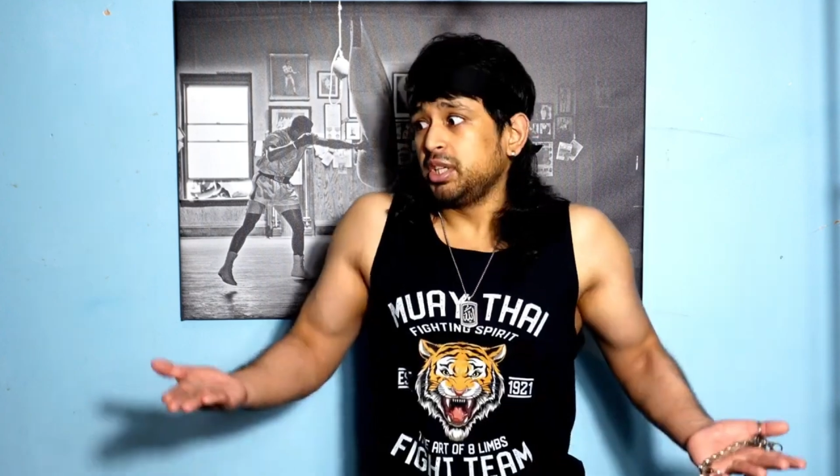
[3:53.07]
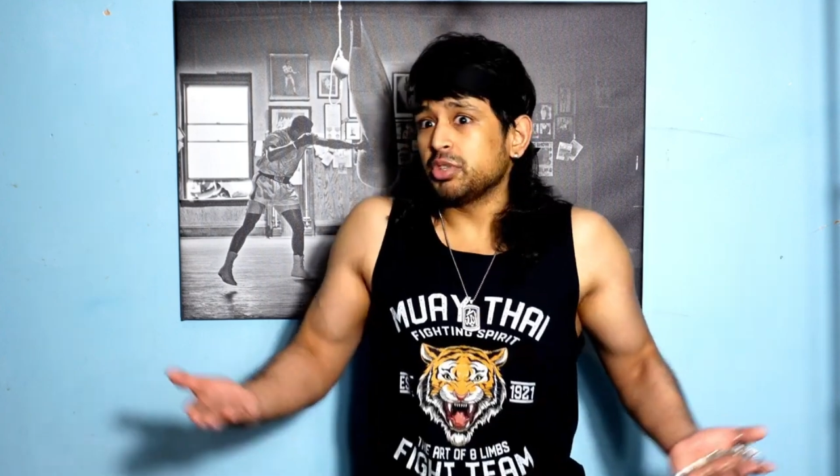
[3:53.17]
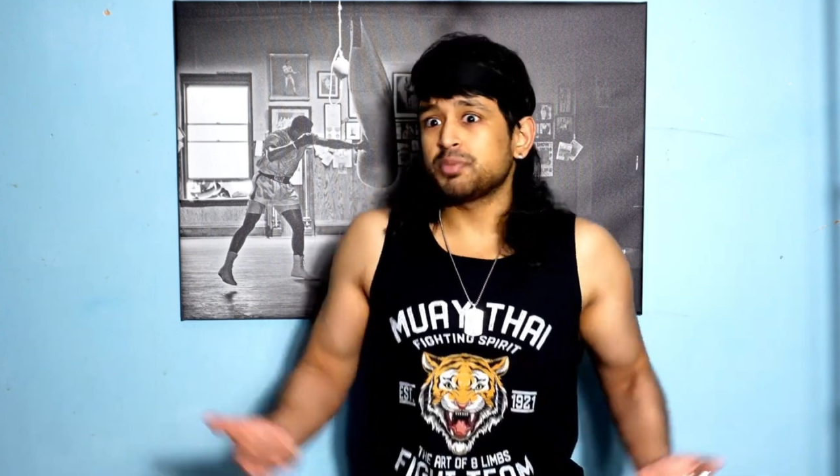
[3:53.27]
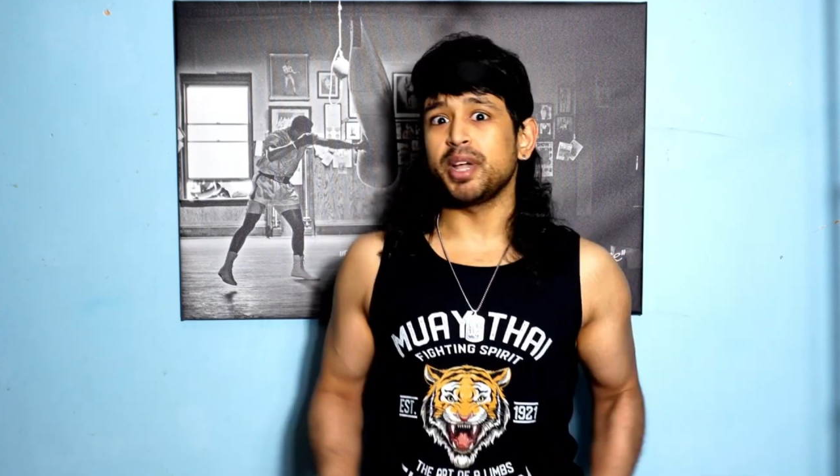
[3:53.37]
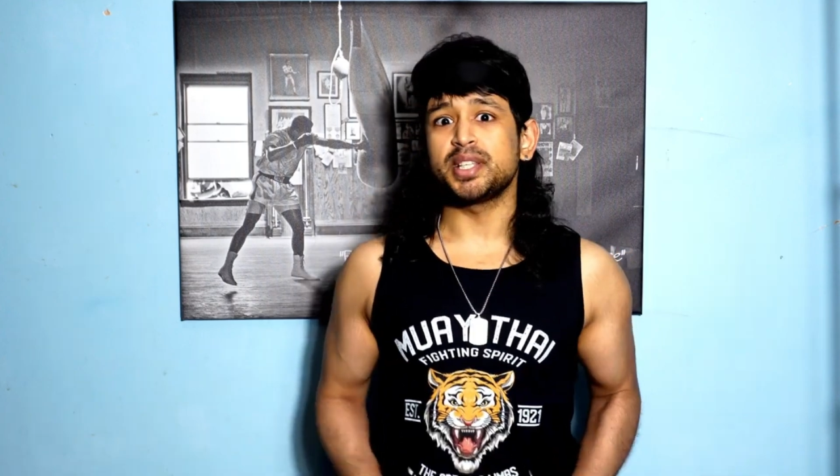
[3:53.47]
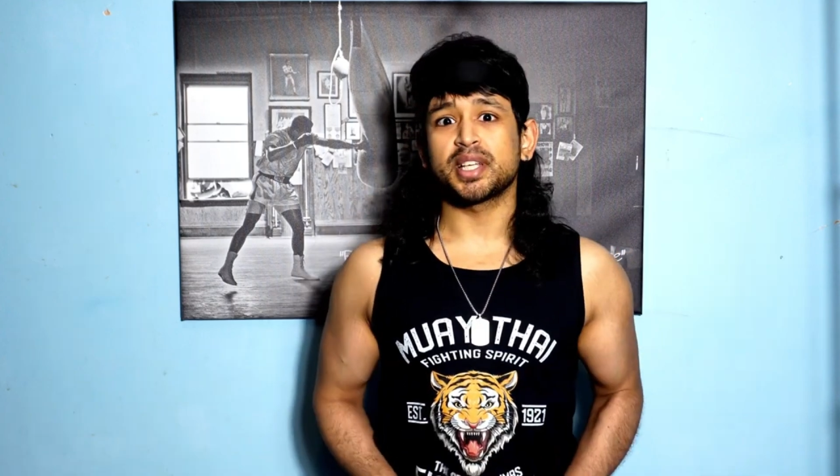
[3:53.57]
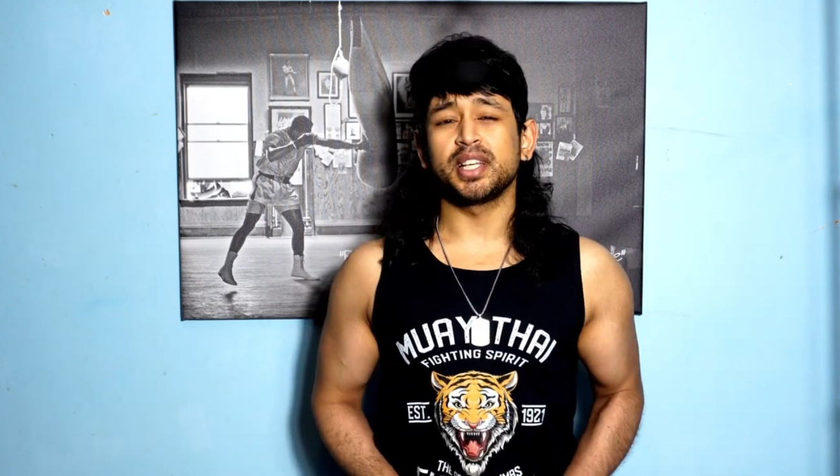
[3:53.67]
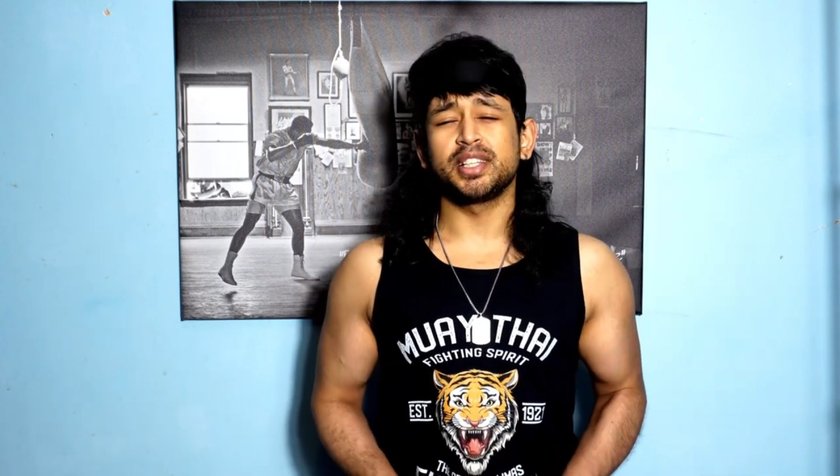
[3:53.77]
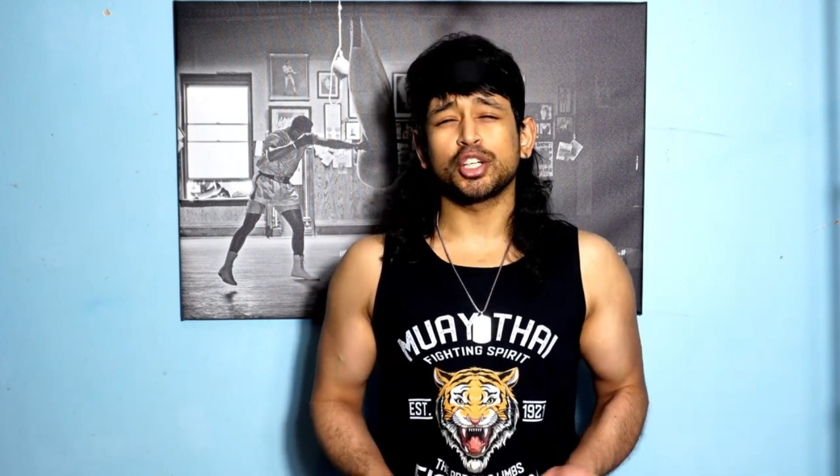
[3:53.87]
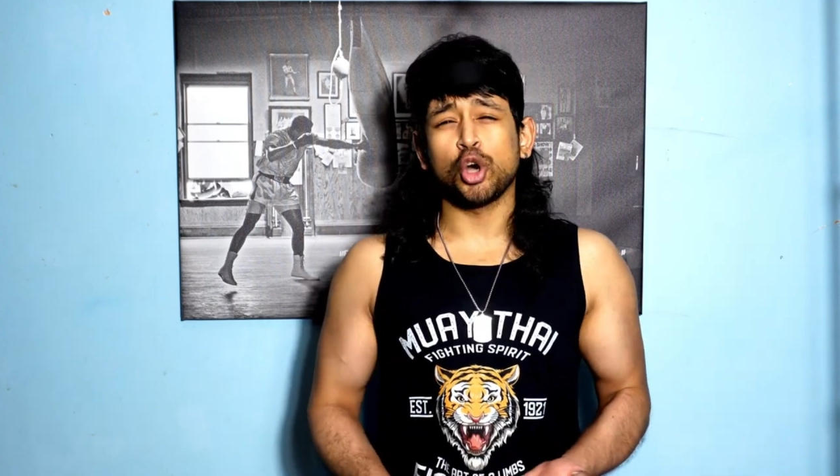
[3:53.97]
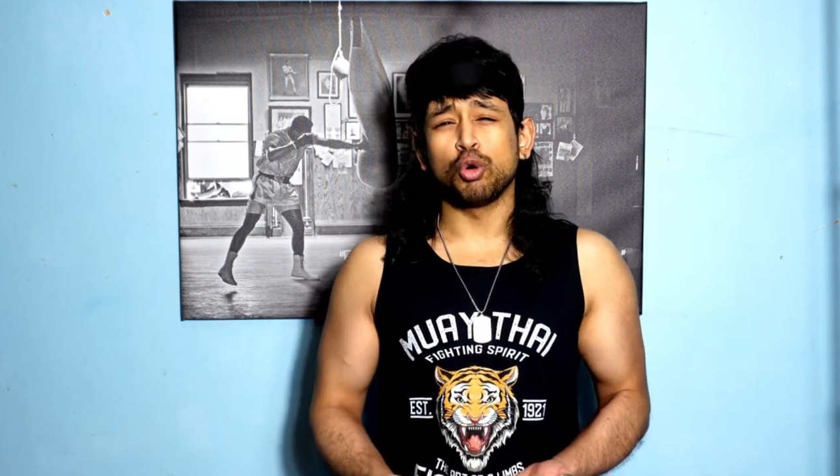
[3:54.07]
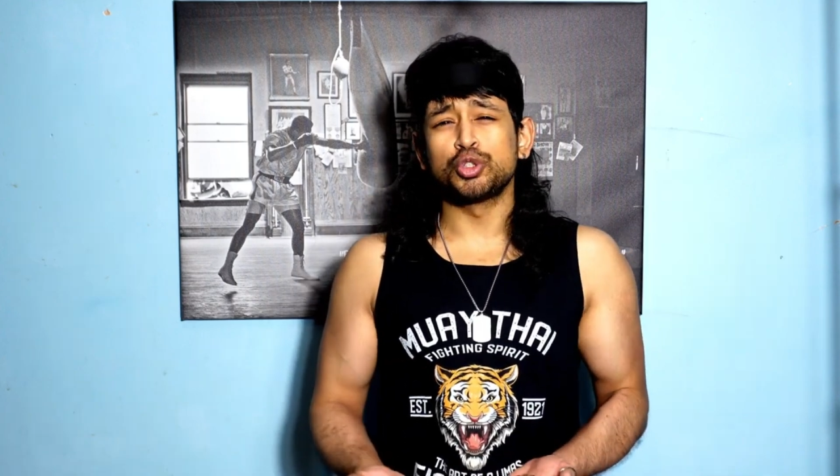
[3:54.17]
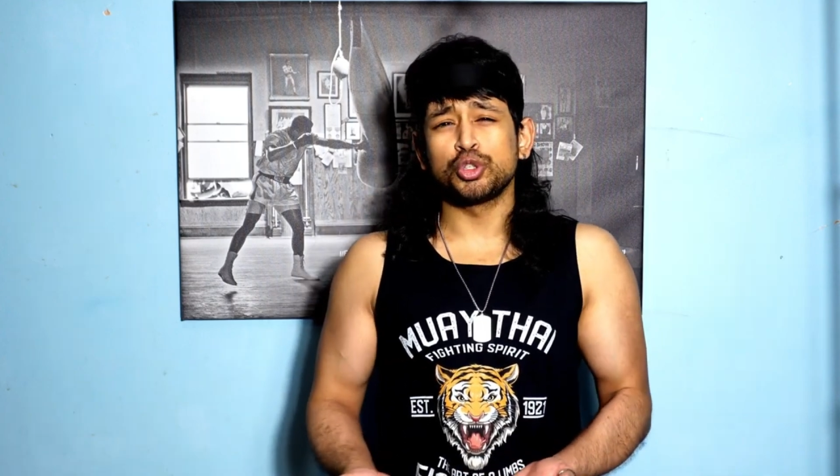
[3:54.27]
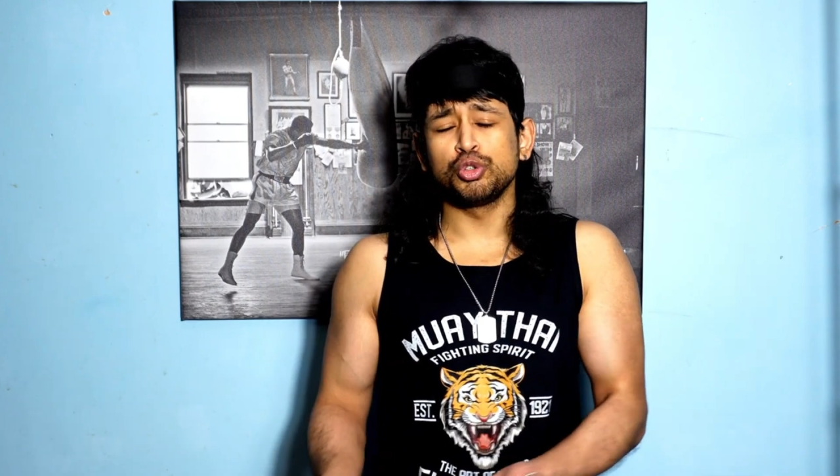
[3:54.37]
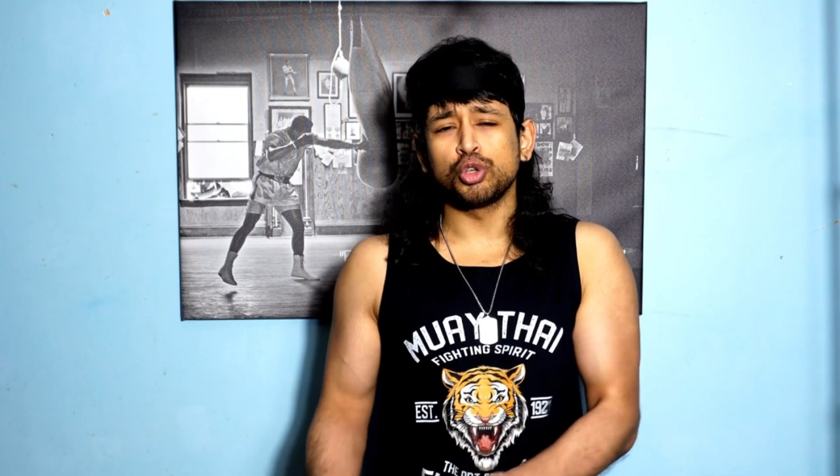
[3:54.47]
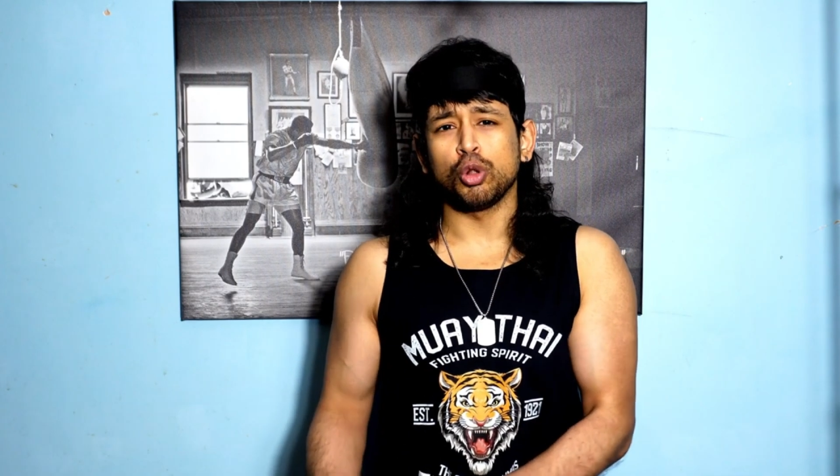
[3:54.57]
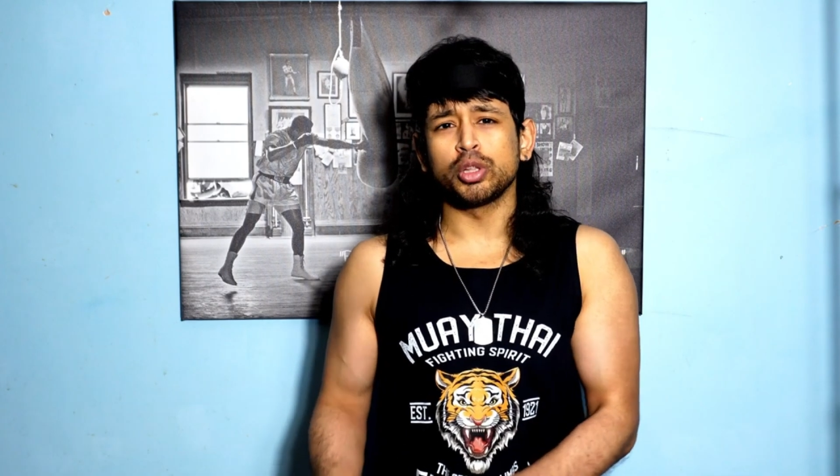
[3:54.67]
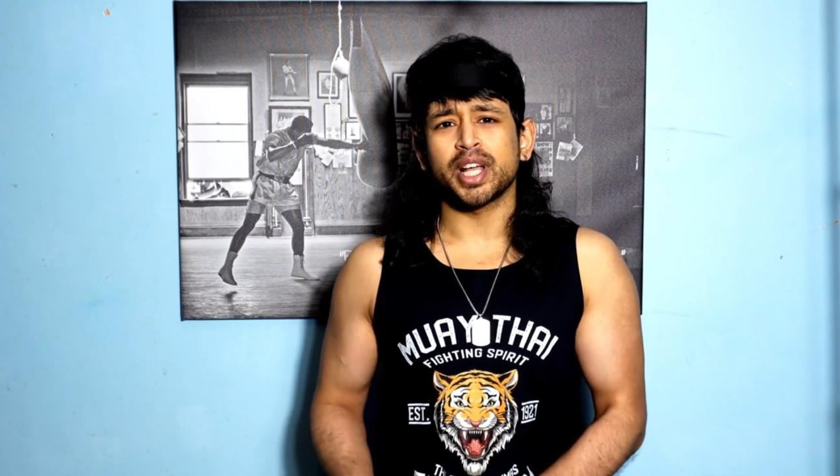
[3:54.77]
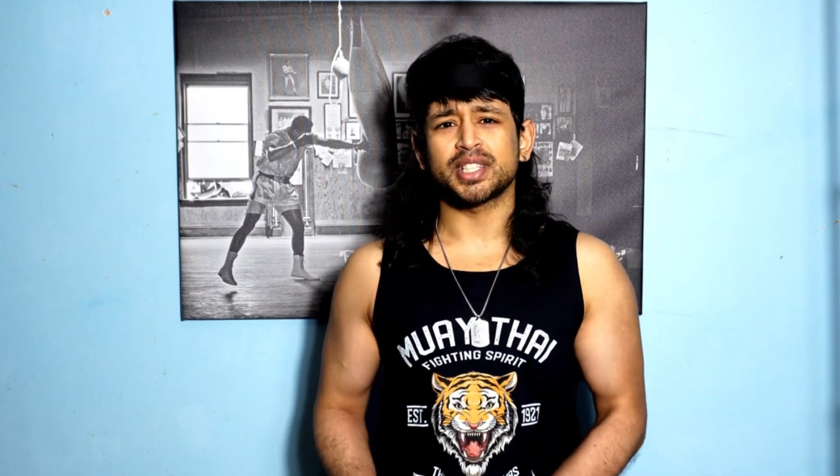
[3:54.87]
he was basically the go-to goal